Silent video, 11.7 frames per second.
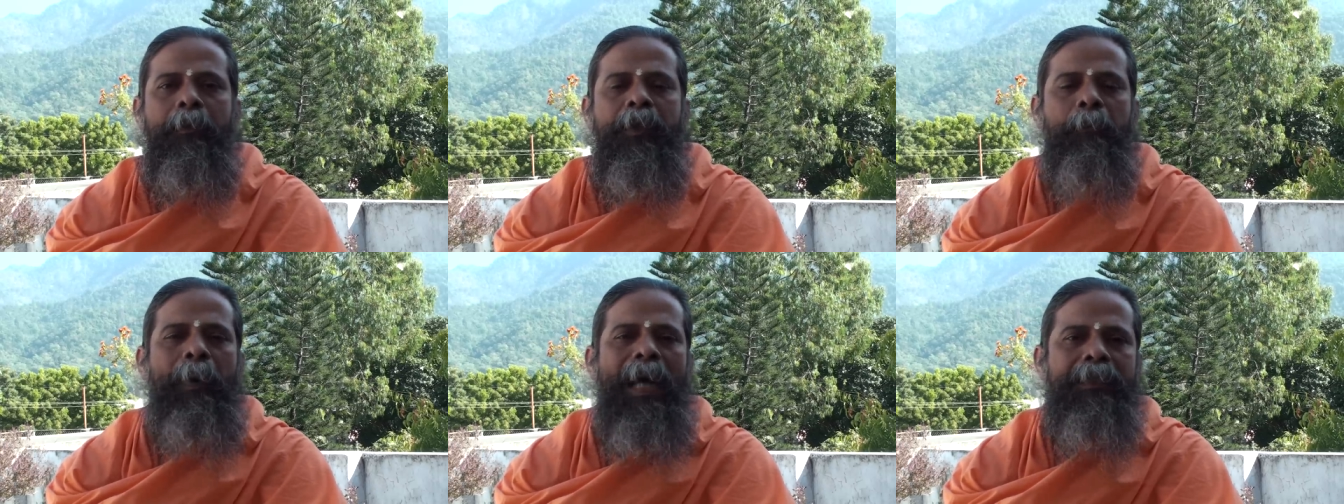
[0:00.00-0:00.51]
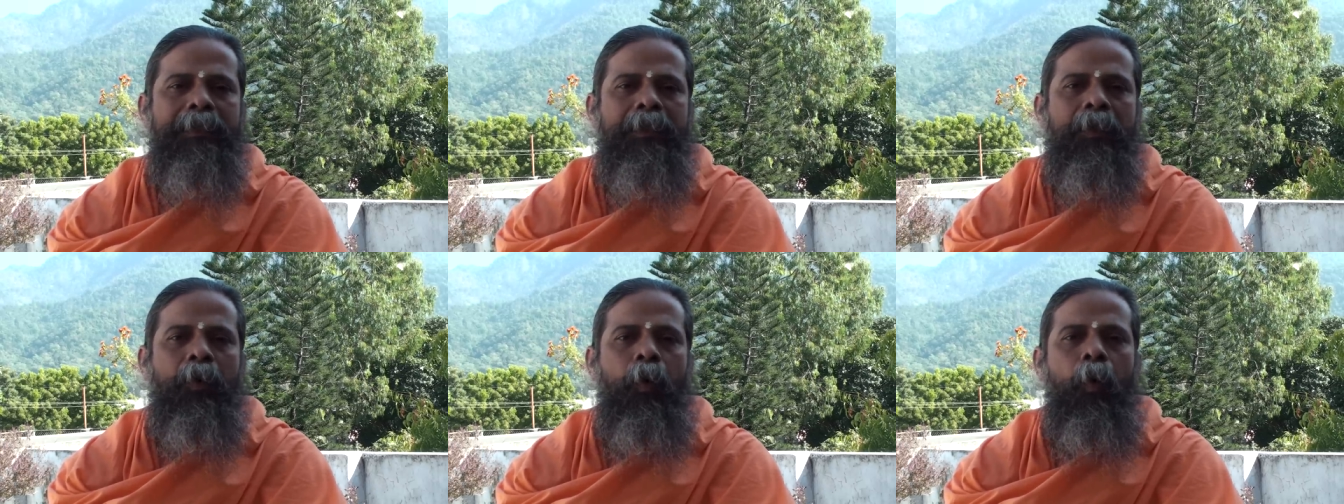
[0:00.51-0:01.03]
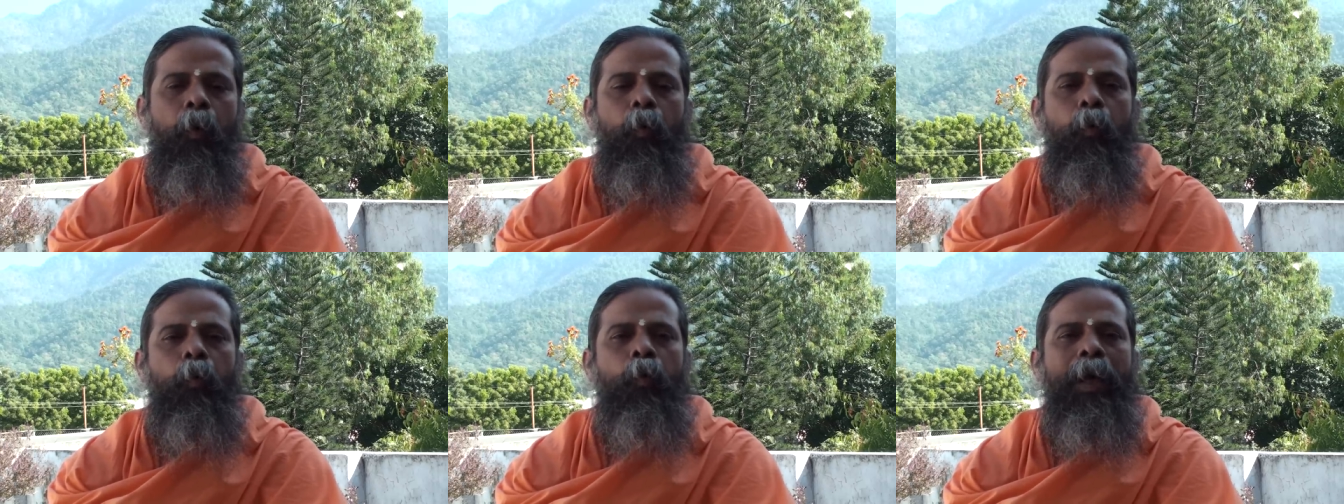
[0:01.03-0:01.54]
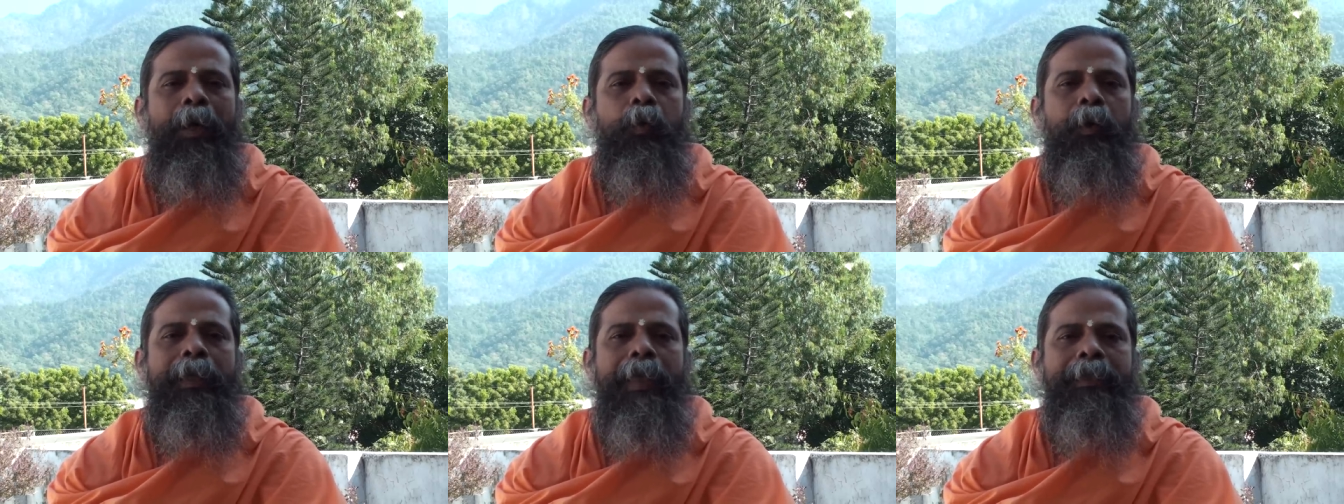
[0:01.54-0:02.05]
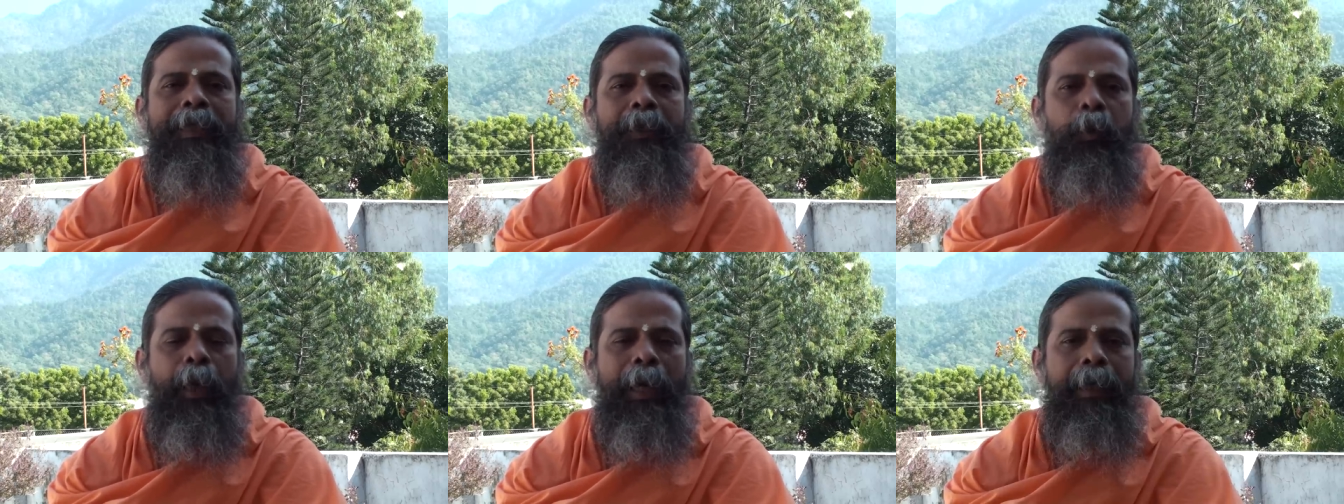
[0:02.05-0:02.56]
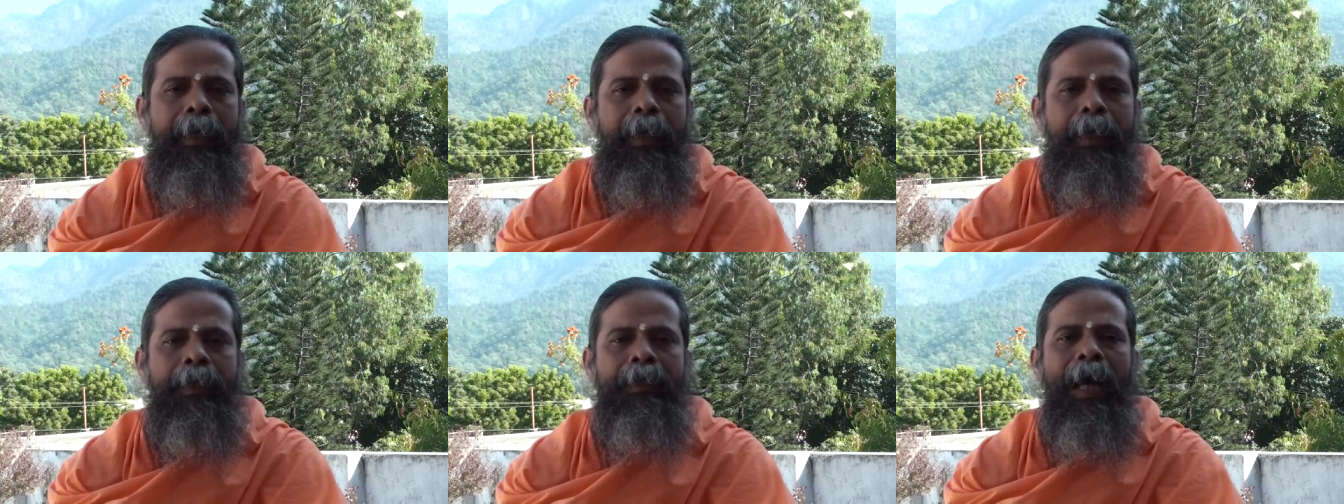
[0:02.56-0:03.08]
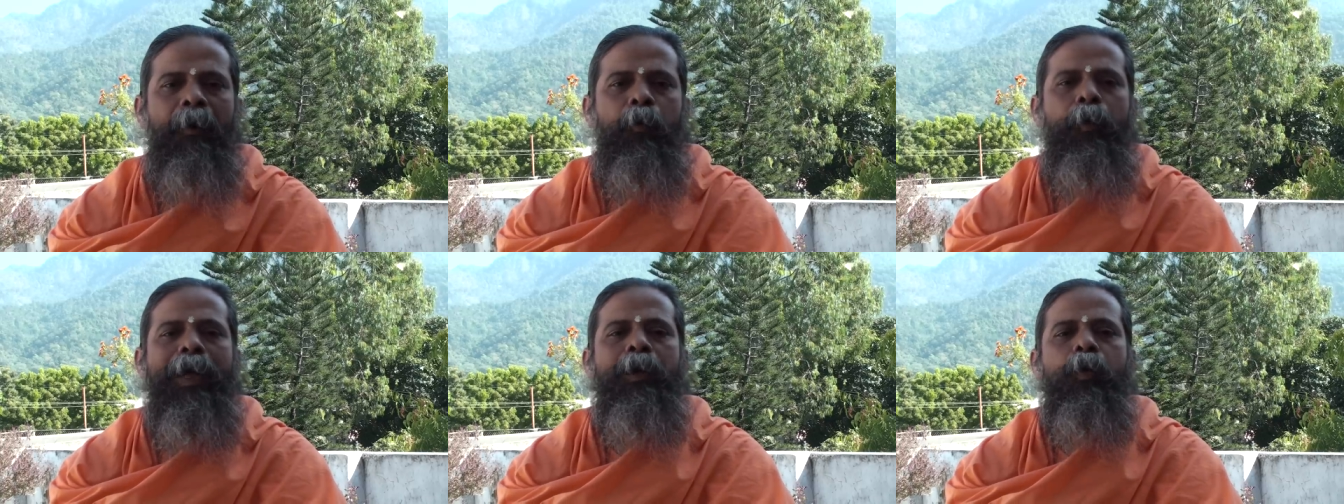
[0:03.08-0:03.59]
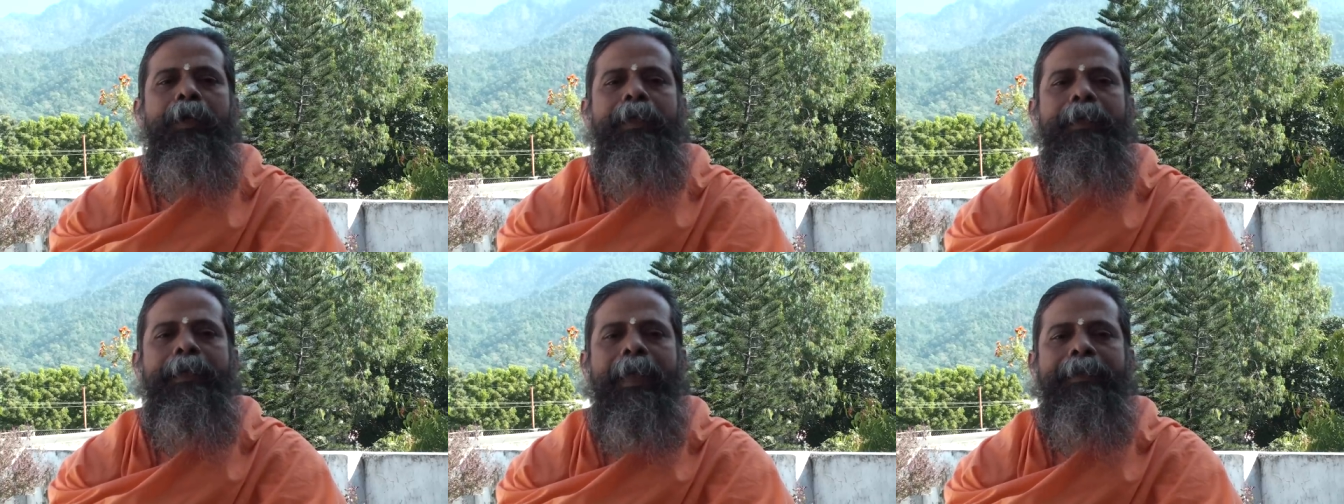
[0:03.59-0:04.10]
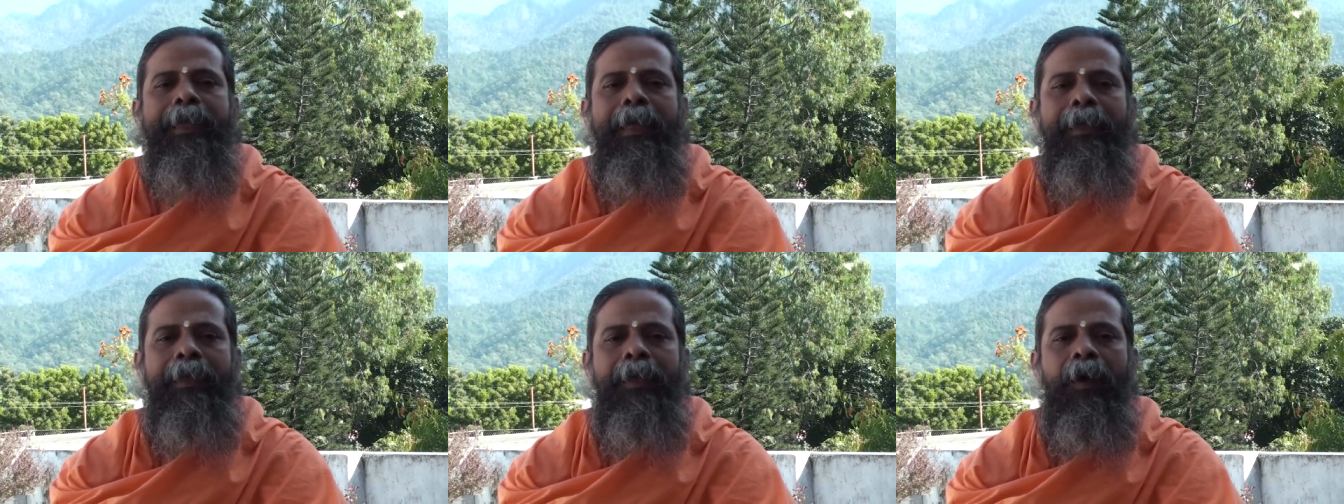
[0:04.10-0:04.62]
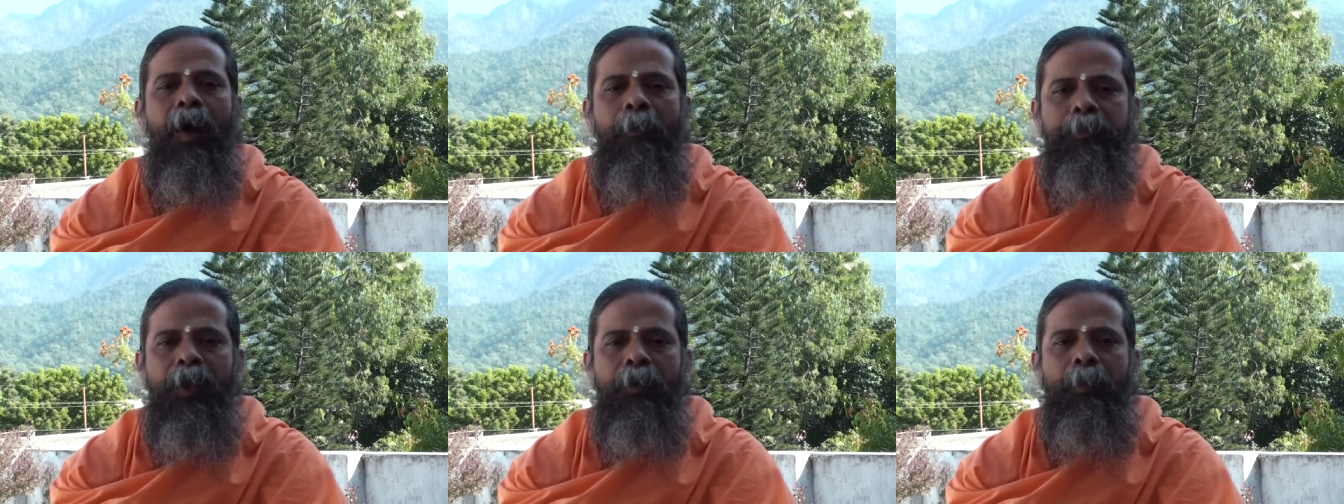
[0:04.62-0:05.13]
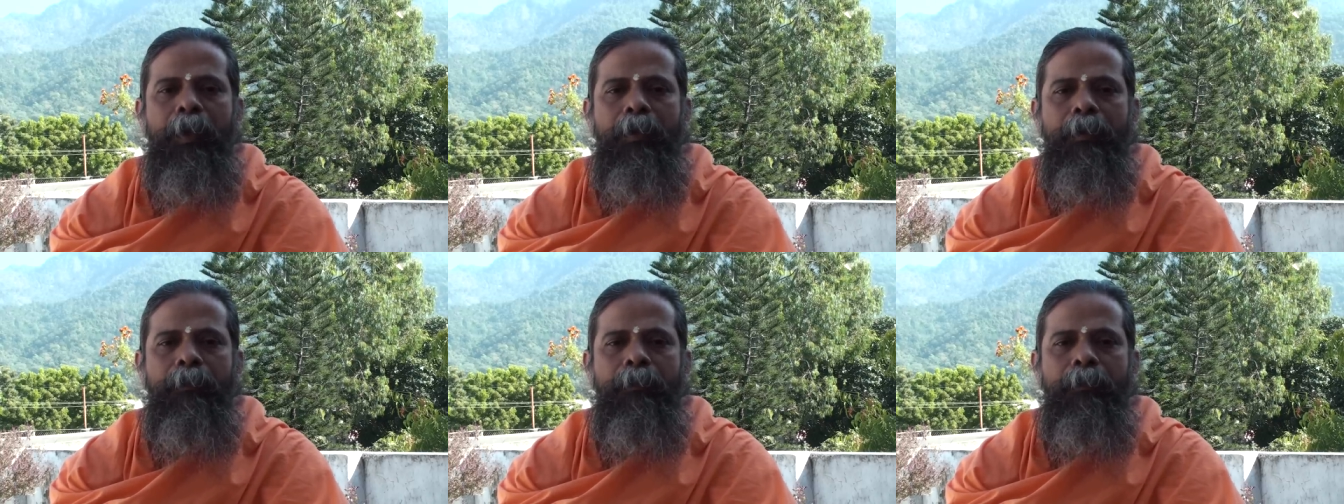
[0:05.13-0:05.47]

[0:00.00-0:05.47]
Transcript: The first we are doing as a doer. Now we are doing it as an observer.